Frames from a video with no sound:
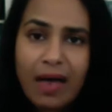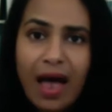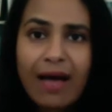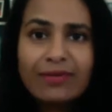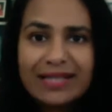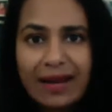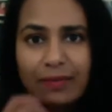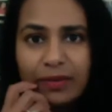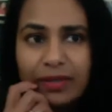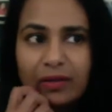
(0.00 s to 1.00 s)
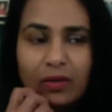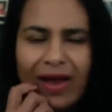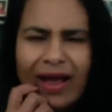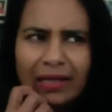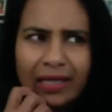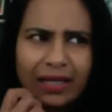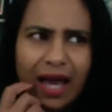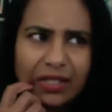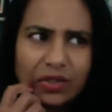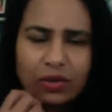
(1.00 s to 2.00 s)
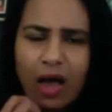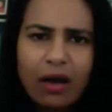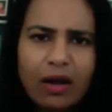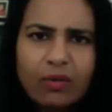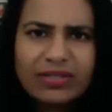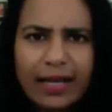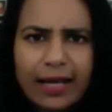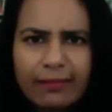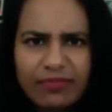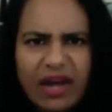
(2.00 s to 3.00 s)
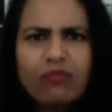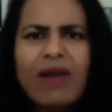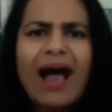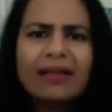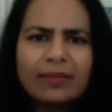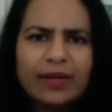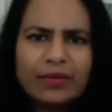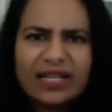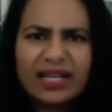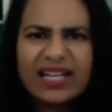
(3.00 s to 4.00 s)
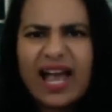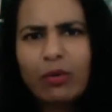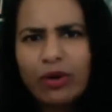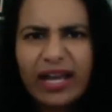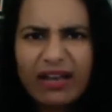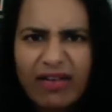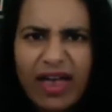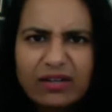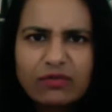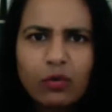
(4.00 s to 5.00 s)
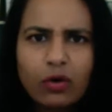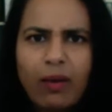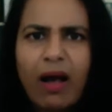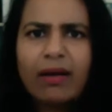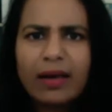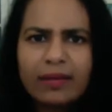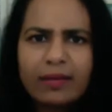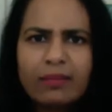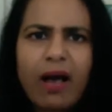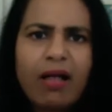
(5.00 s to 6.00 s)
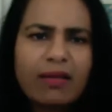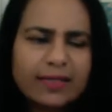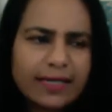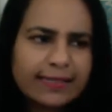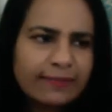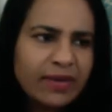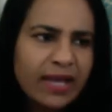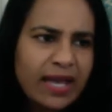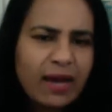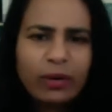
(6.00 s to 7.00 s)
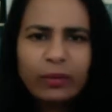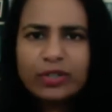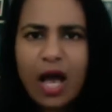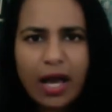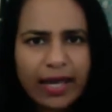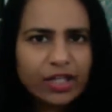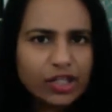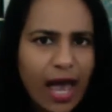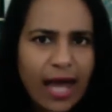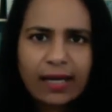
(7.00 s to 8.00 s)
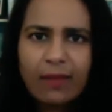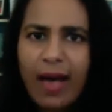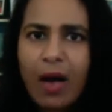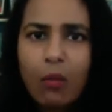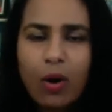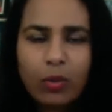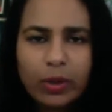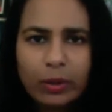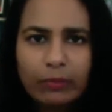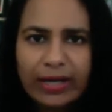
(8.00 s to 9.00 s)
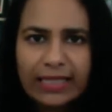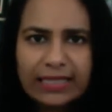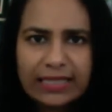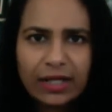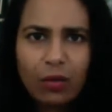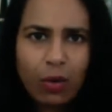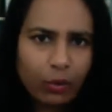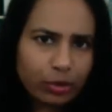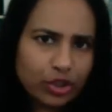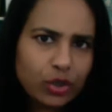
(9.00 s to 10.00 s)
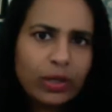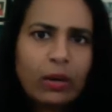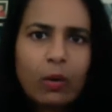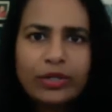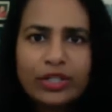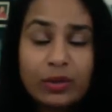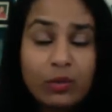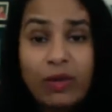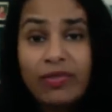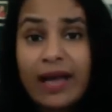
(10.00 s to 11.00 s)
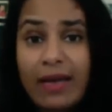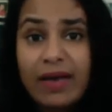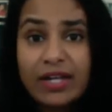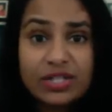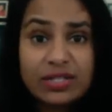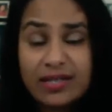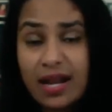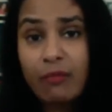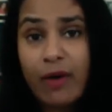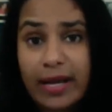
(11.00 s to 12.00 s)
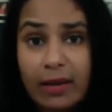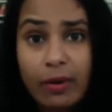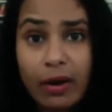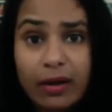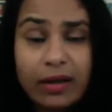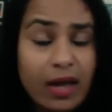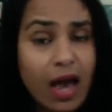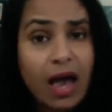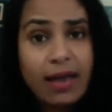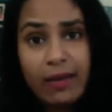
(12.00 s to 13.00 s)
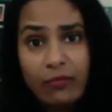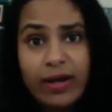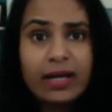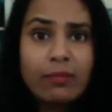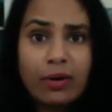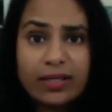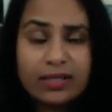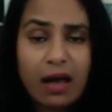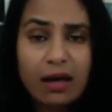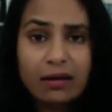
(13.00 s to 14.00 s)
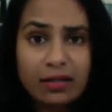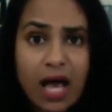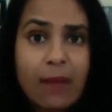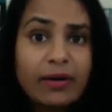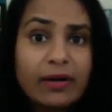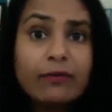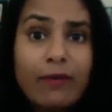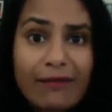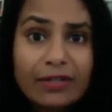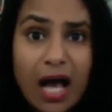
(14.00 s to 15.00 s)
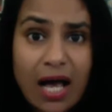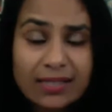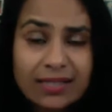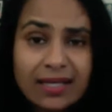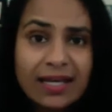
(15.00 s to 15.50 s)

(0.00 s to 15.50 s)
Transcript: I was at a political rally not too long ago. It was like not a rally, but it was like a networking event in politics. We were talking and chatting about what we were bringing to, what we're doing, what we do. And one thing I mentioned is that I'm writing a book. I am writing a book. It's on the topic of gravitas.